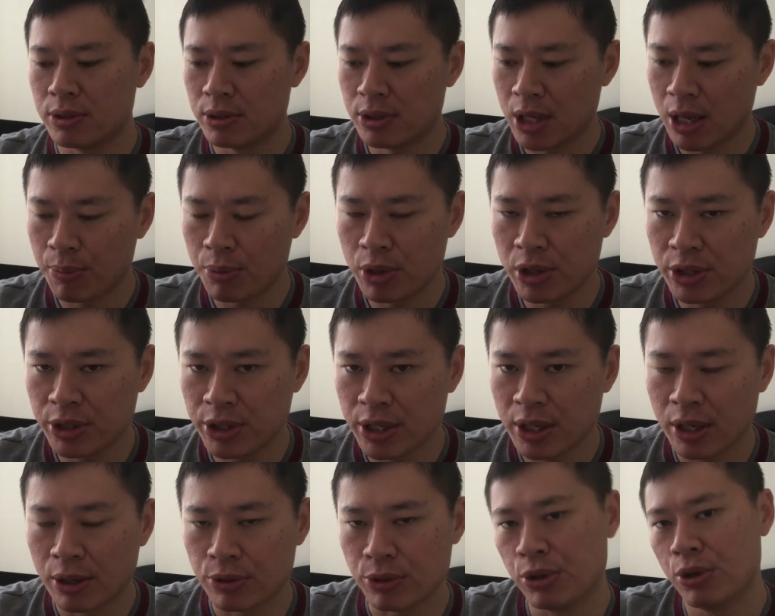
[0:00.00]
Tabulating
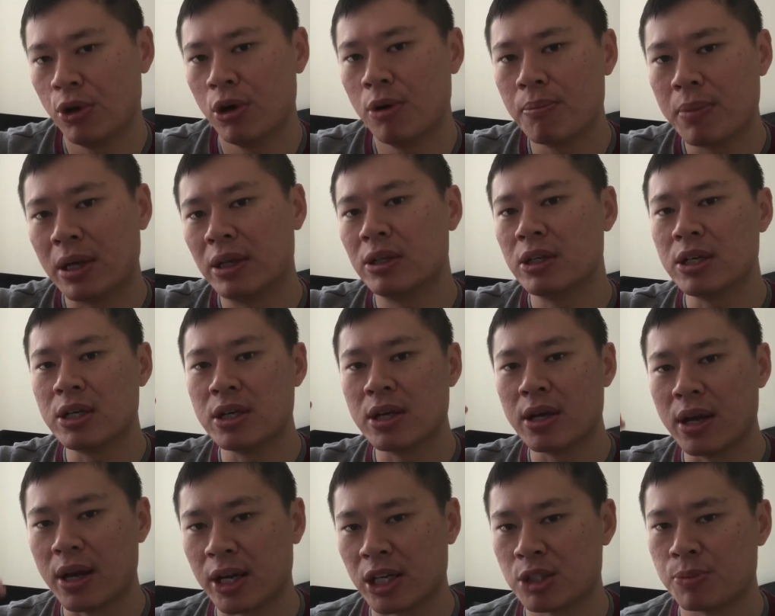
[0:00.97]
out your
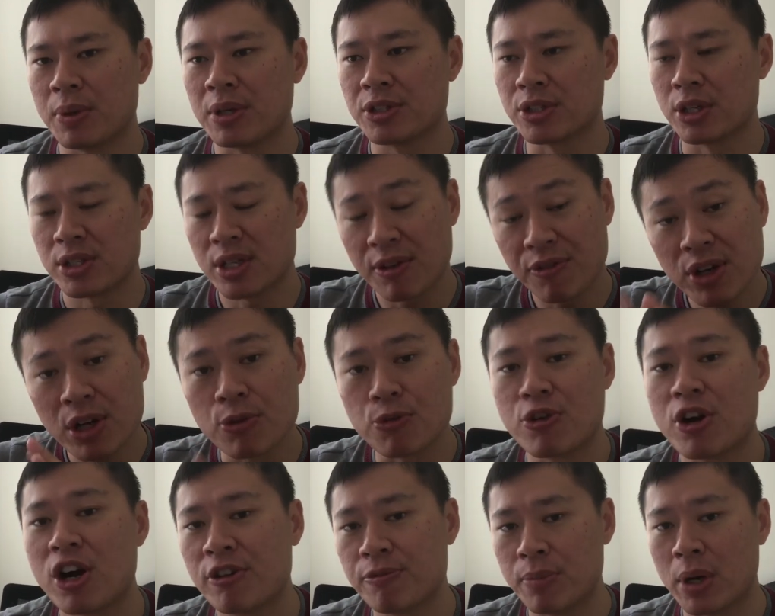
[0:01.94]
monthly expenses? Having a
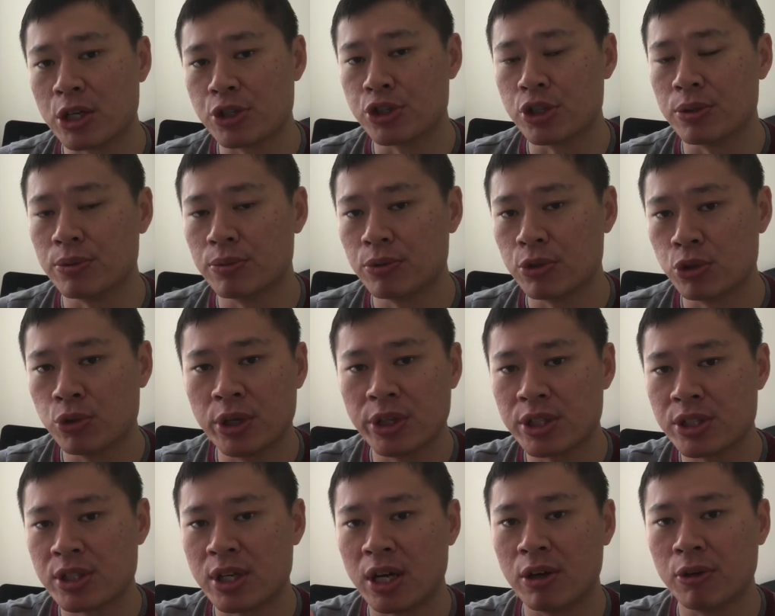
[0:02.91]
rough budget. You know, at
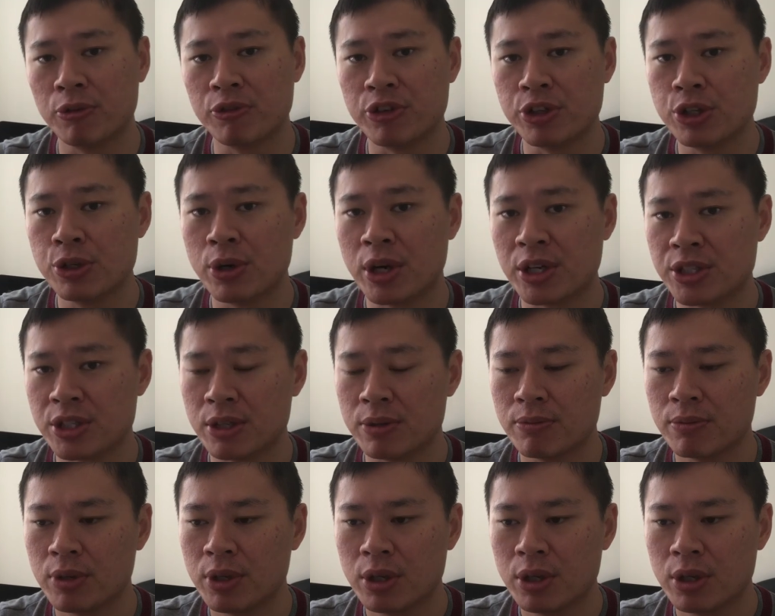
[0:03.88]
the start of the video, I said